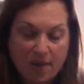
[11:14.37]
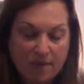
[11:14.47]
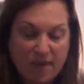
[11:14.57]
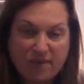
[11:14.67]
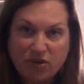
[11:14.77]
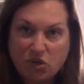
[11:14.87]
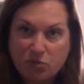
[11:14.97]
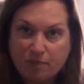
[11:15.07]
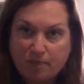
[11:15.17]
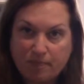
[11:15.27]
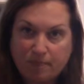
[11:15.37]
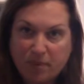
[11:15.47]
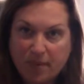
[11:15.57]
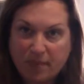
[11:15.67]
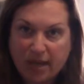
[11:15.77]
muffin
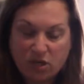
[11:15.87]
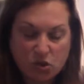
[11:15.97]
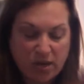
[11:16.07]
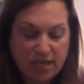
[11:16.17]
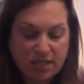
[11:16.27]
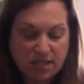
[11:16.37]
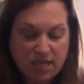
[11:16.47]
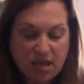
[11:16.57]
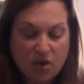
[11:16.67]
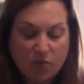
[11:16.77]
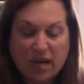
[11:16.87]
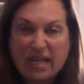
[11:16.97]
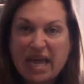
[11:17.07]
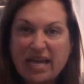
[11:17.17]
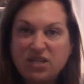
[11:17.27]
cupcake trays, what I
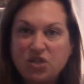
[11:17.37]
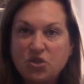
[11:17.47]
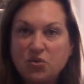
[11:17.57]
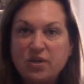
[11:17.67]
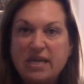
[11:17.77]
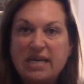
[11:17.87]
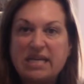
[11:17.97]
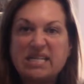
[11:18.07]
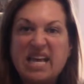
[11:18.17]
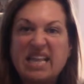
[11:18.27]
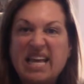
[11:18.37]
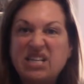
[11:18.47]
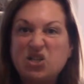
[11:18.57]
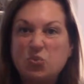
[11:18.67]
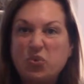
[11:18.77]
like to do is I like
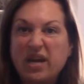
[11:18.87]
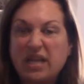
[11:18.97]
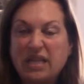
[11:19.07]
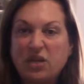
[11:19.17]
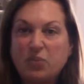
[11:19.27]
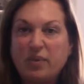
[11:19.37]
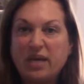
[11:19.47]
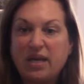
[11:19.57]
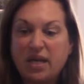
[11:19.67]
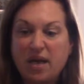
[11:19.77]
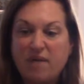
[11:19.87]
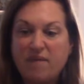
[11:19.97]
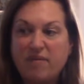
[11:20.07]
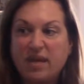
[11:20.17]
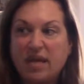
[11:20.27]
to spray a little bit
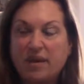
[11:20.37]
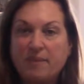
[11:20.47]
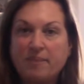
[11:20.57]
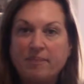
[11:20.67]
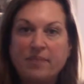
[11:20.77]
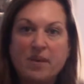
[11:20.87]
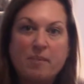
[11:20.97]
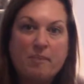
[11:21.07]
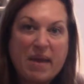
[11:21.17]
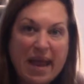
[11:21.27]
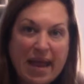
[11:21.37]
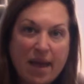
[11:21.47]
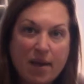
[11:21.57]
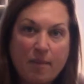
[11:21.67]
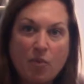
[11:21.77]
of the
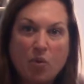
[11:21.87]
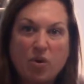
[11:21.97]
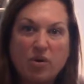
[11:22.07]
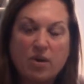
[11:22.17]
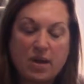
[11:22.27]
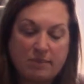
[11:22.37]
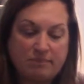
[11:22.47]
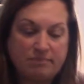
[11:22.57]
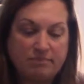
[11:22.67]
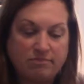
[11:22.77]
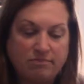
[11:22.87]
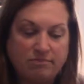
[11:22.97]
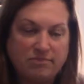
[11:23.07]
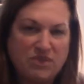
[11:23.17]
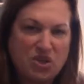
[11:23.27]
Pam or
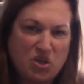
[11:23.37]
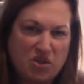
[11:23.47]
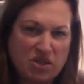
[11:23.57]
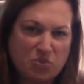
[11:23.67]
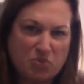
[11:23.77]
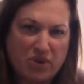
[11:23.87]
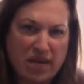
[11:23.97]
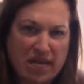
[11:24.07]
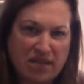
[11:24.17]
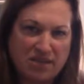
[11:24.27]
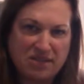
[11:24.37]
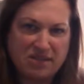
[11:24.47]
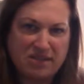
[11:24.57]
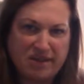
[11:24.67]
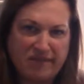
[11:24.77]
you know, the spring
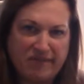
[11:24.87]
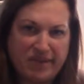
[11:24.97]
stuff,